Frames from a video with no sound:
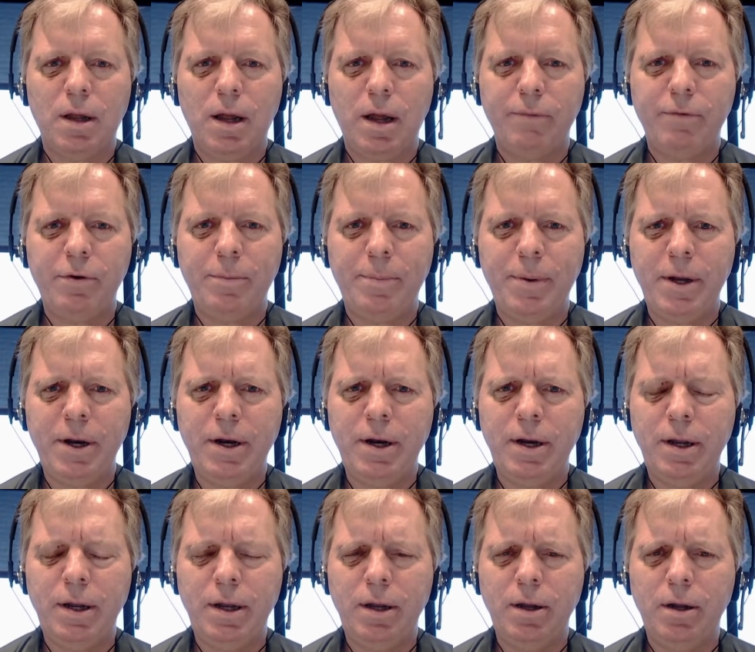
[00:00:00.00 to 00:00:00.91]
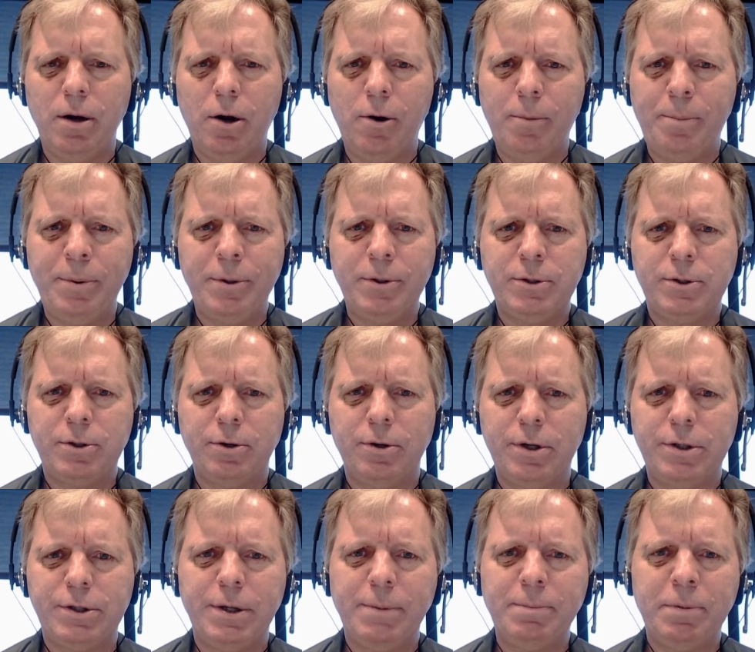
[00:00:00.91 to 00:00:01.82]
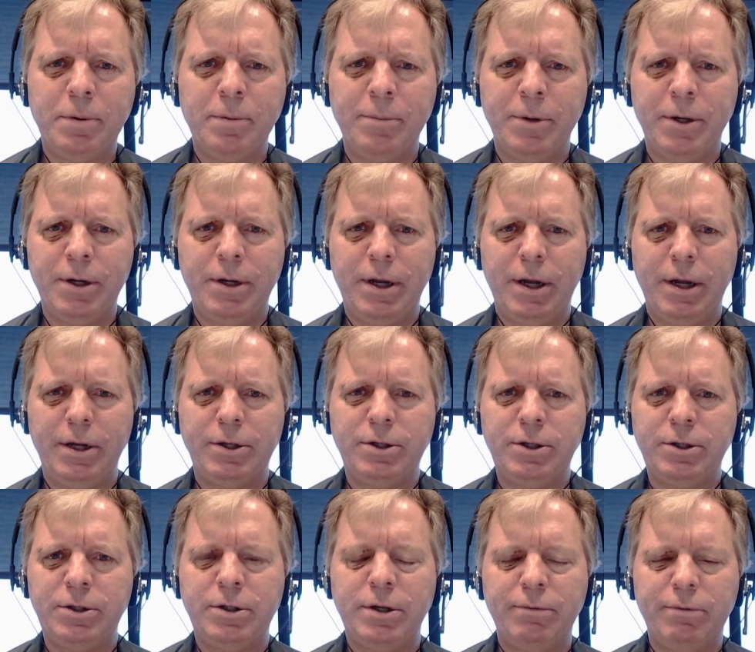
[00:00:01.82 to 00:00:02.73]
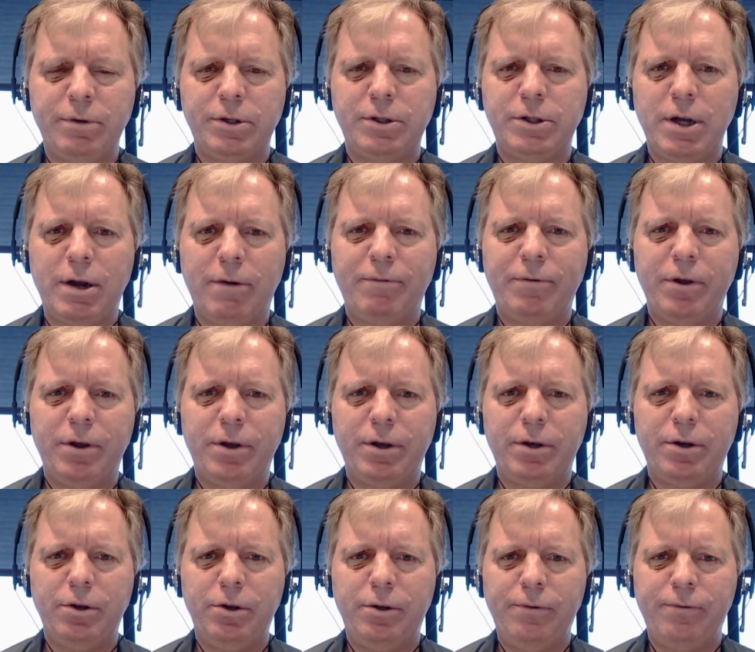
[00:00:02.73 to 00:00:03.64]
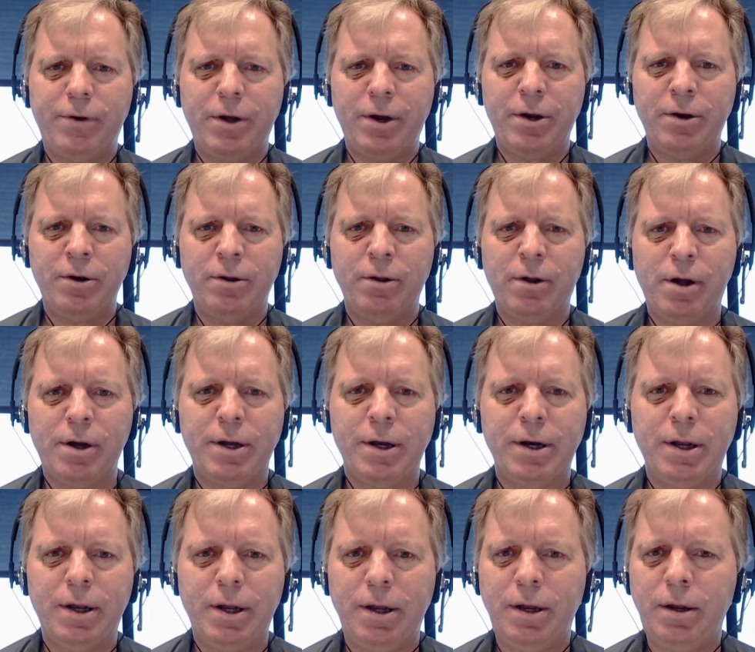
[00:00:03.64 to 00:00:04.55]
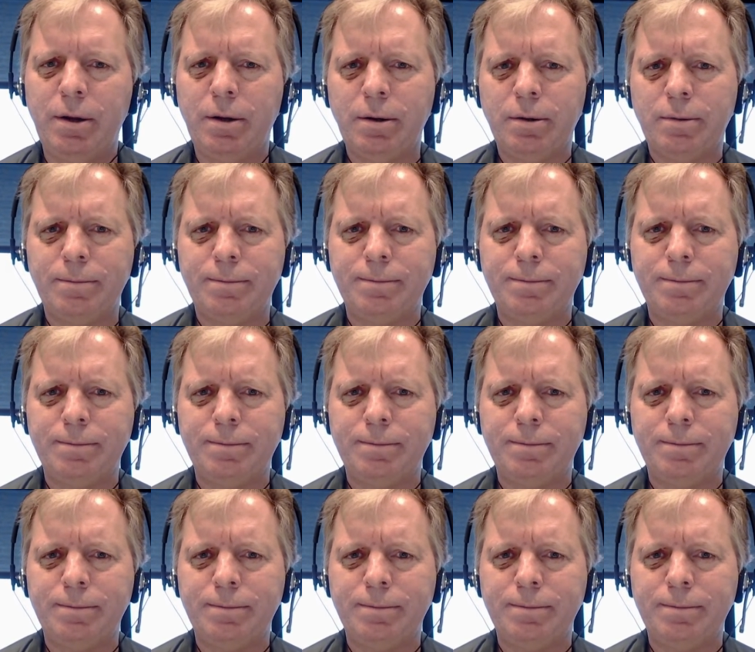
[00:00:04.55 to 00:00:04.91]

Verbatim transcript: Have there been any open source implementations of the stuff that you've got under lock and key?